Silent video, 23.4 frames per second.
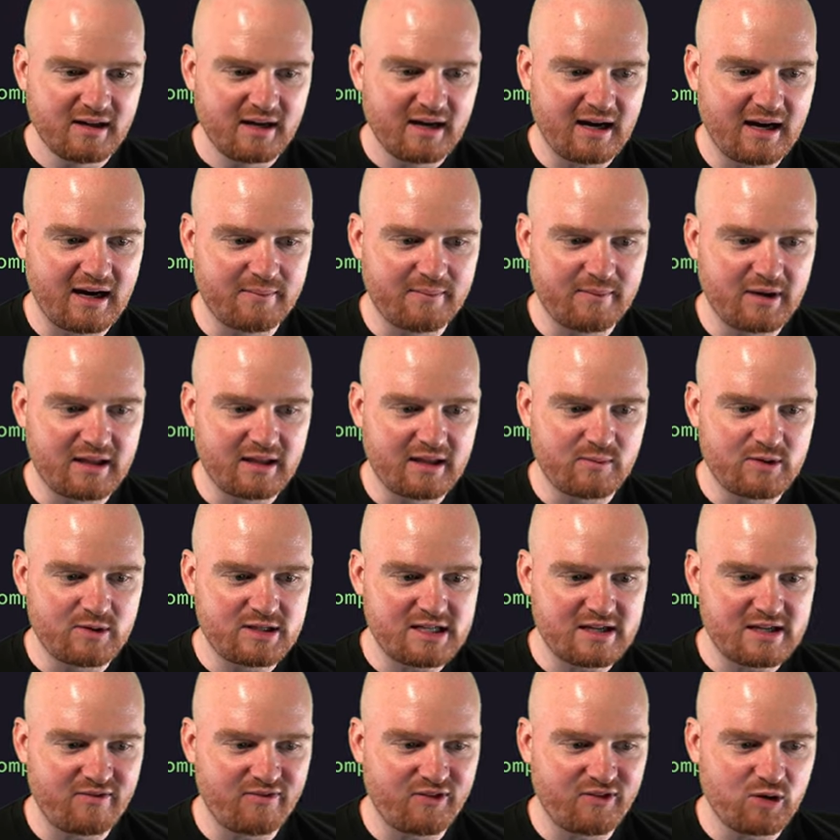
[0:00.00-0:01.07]
Um, and then we
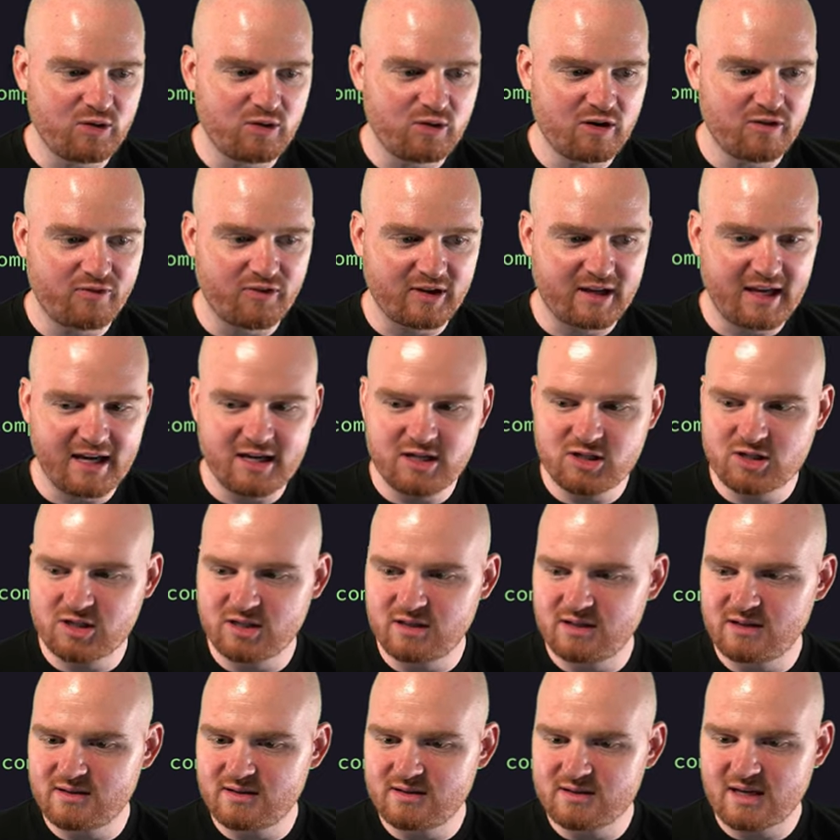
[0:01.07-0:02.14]
see view
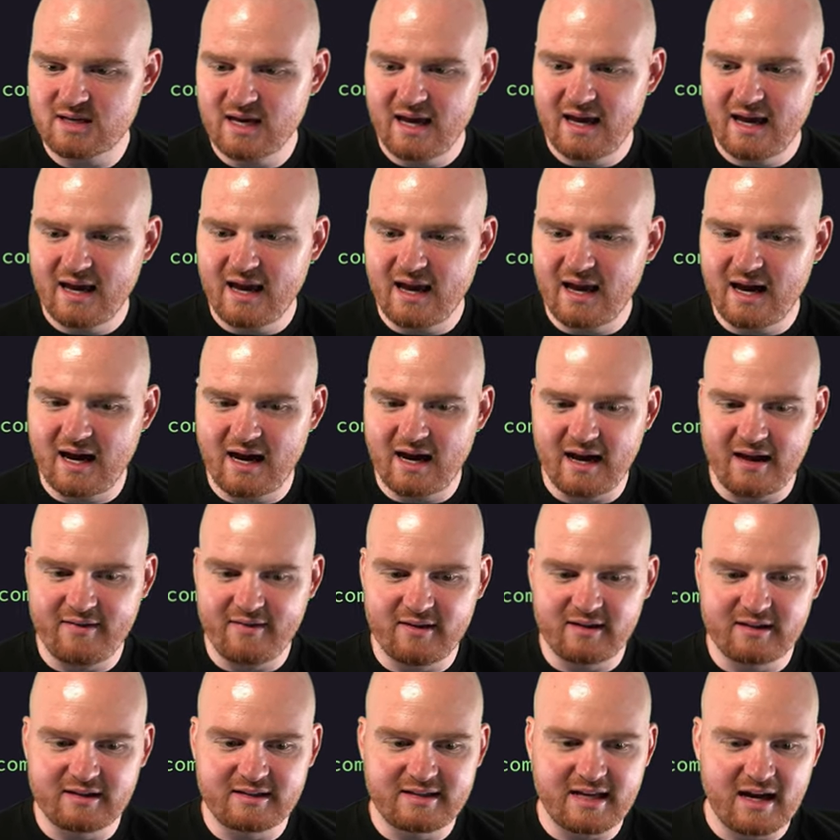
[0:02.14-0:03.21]
notifications. Uh, and
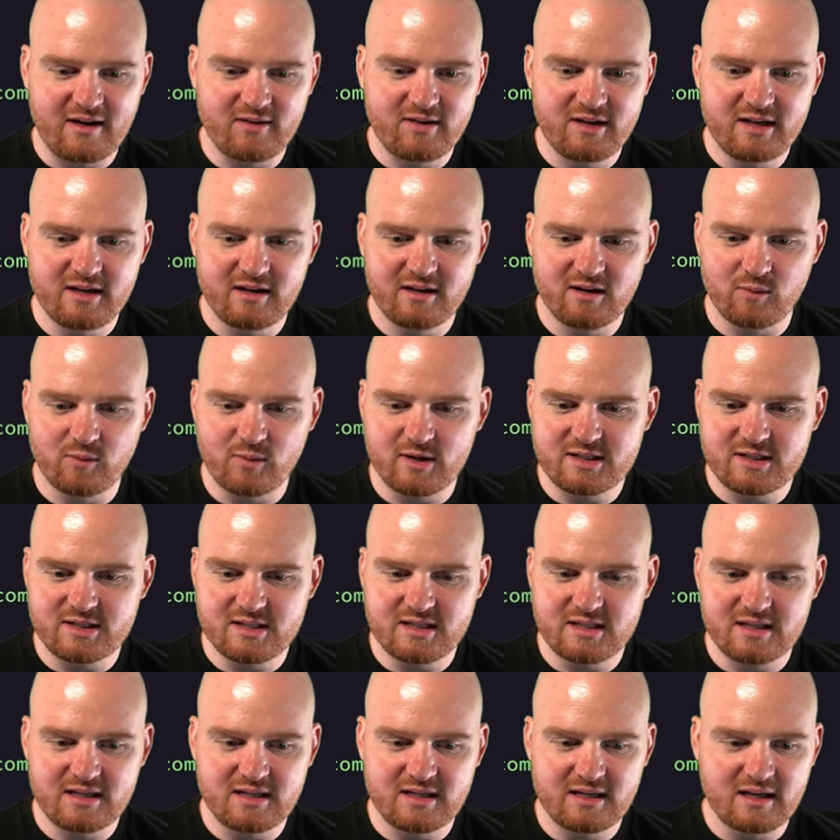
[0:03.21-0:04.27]
then down here, we
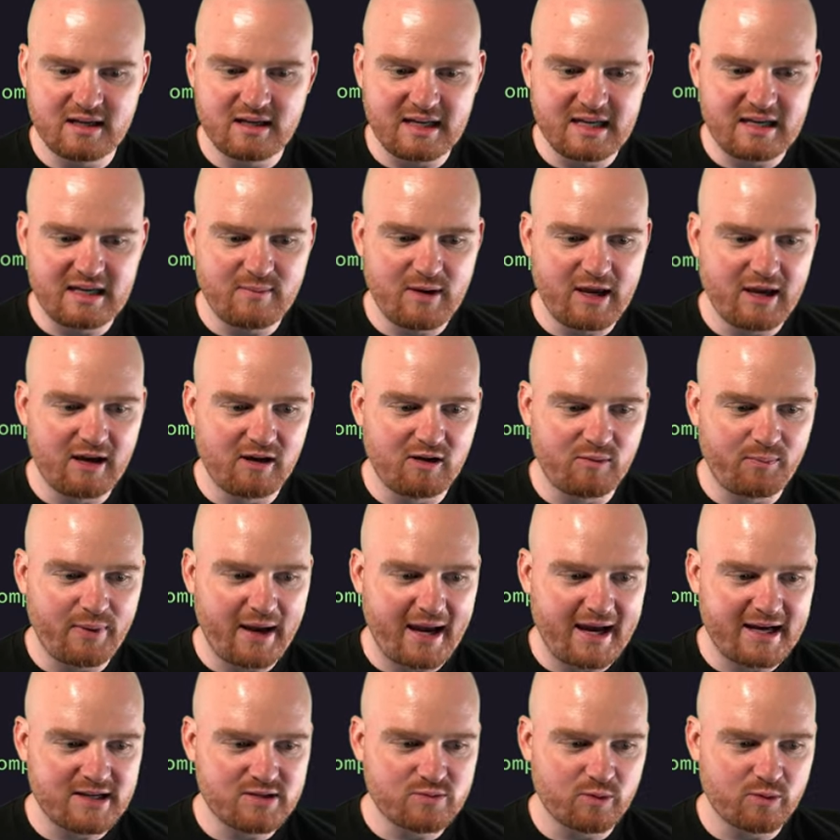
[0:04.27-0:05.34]
see email,
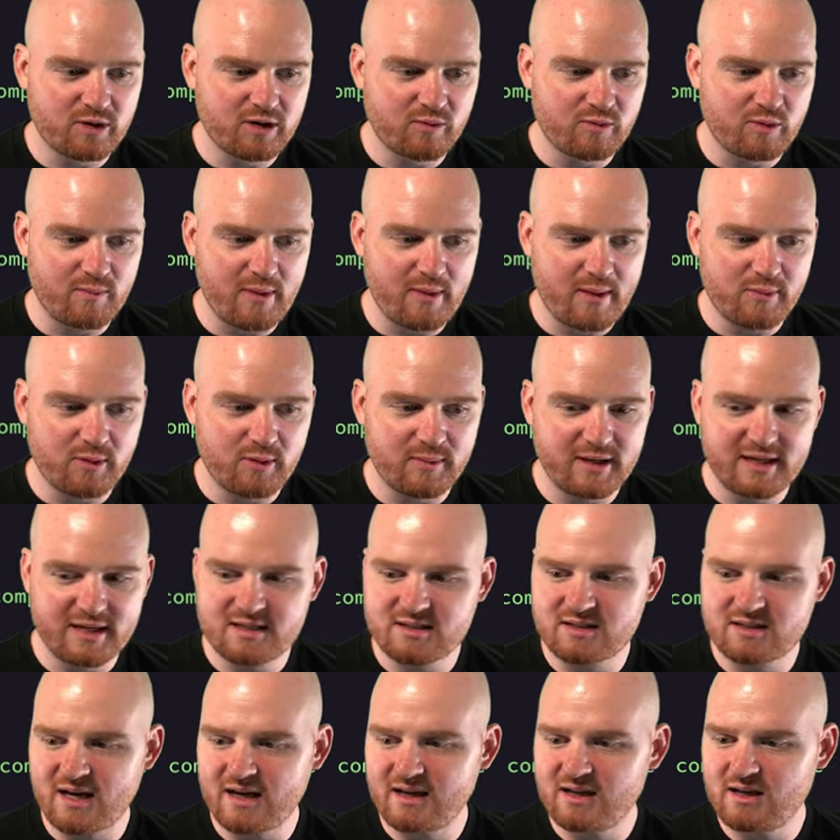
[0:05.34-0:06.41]
password, remember me,
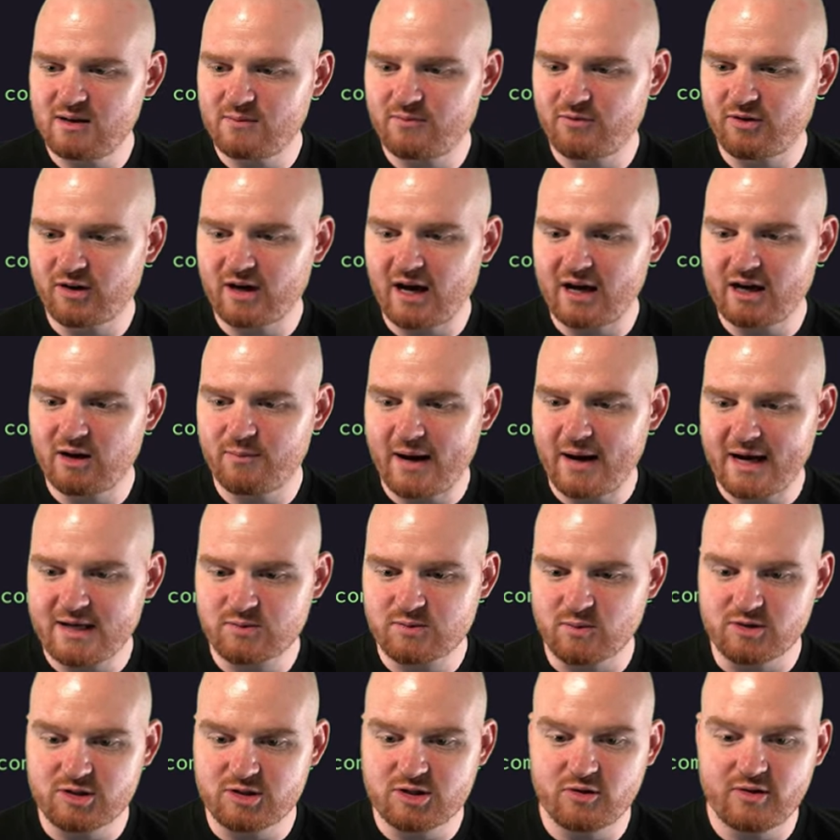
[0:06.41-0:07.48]
sign up, forgot your
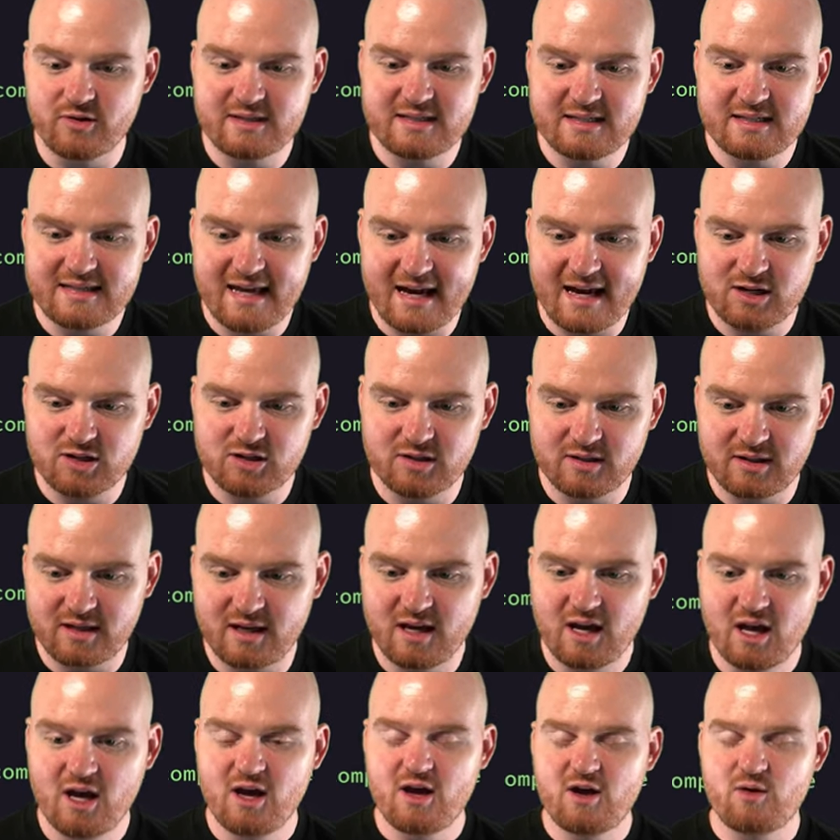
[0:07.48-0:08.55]
password. So this is
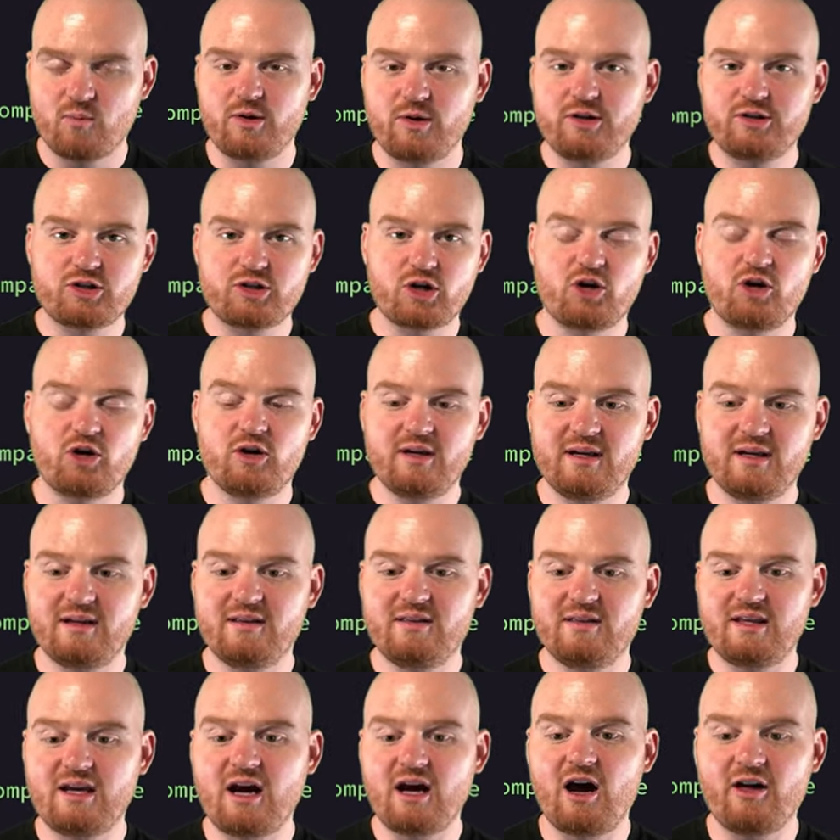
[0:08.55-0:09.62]
actually
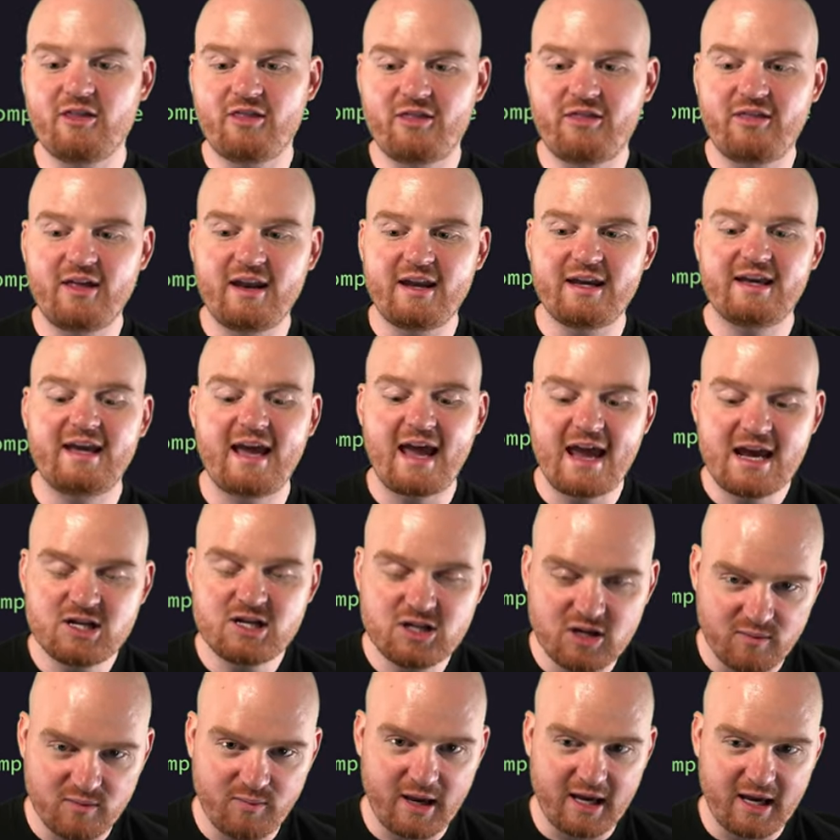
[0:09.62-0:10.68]
returning the
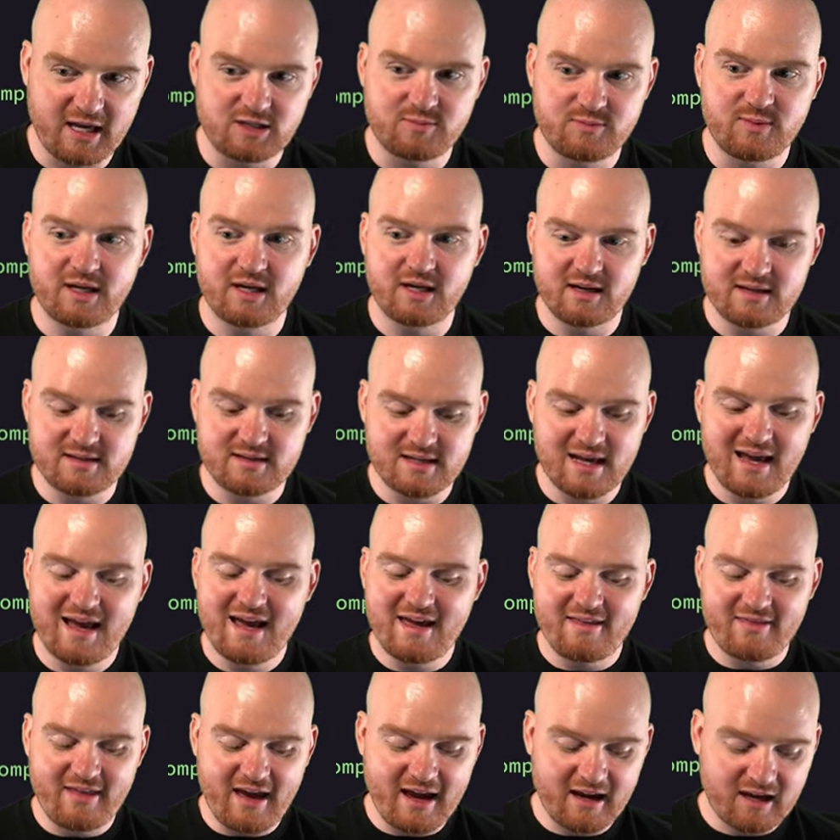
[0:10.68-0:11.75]
authentication page because
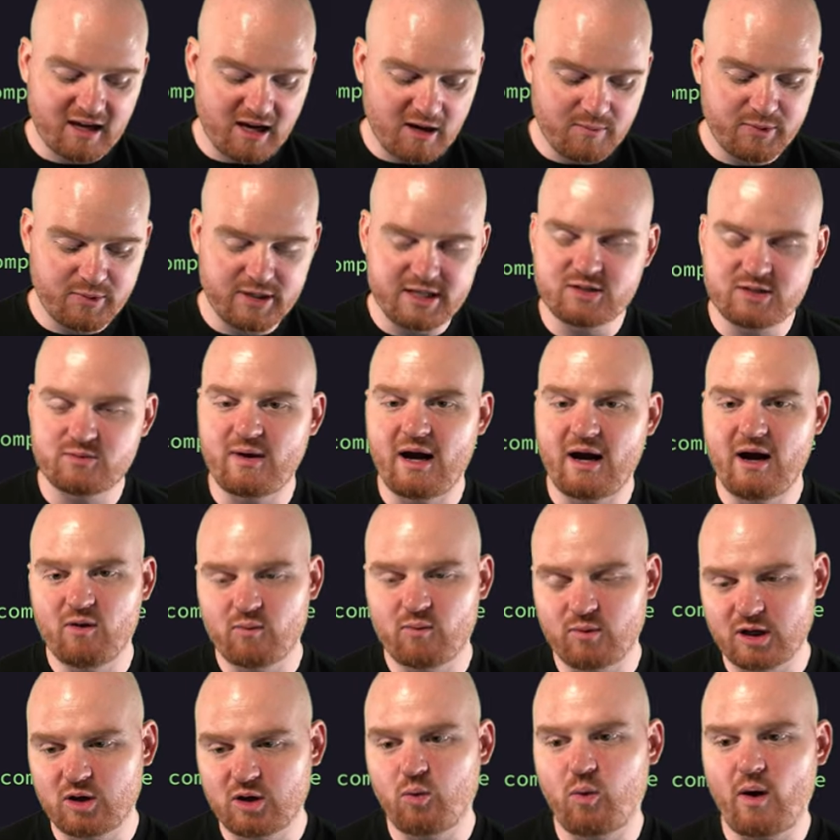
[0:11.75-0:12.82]
that company's route
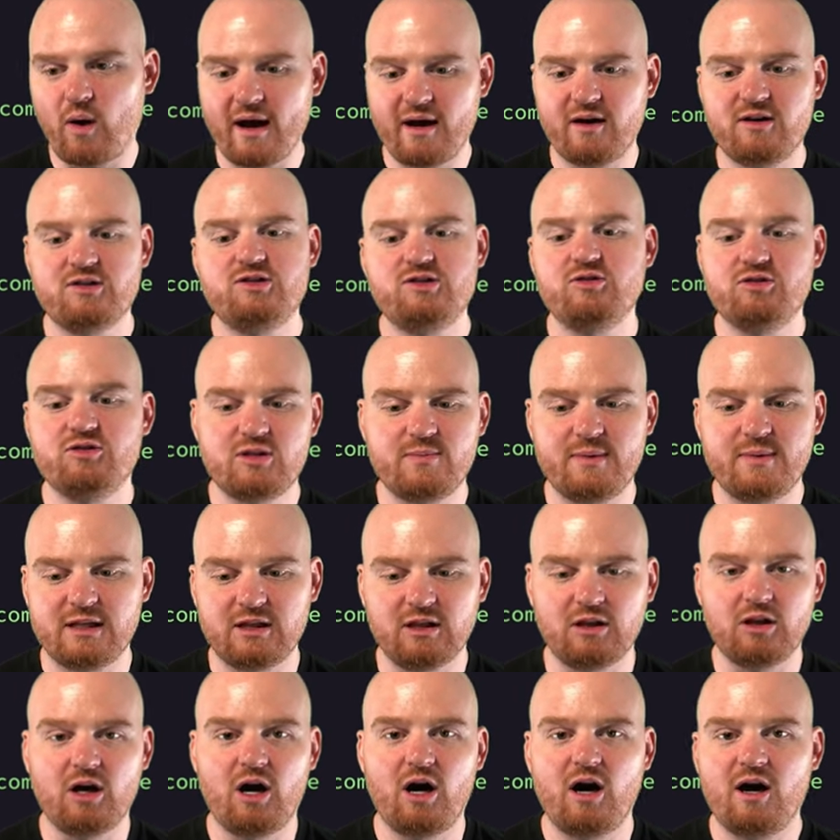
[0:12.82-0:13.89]
requires you to be
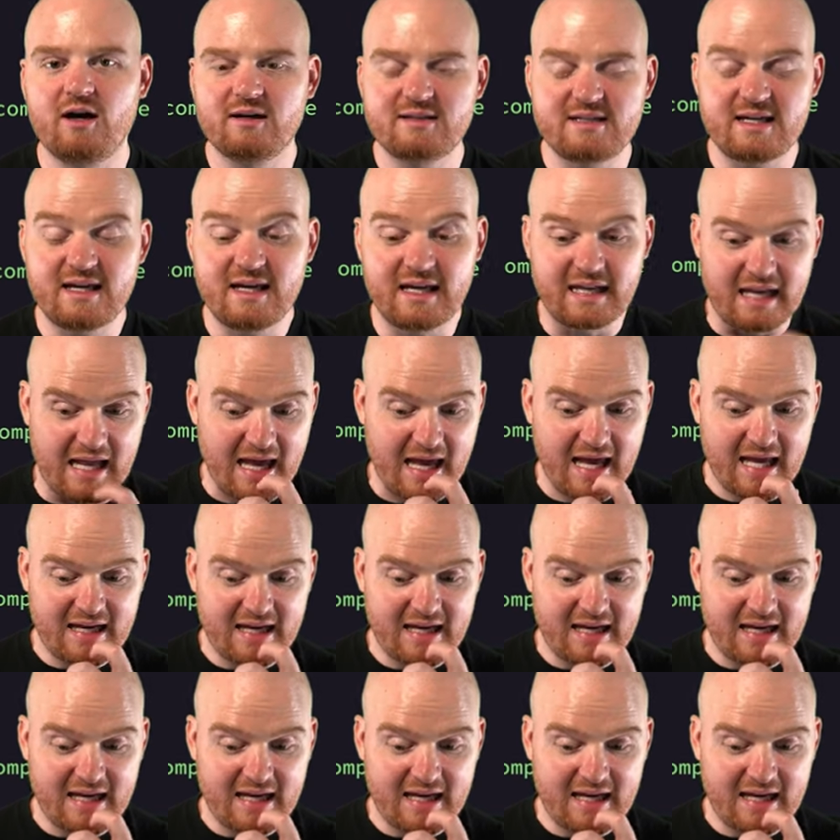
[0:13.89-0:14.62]
logged in.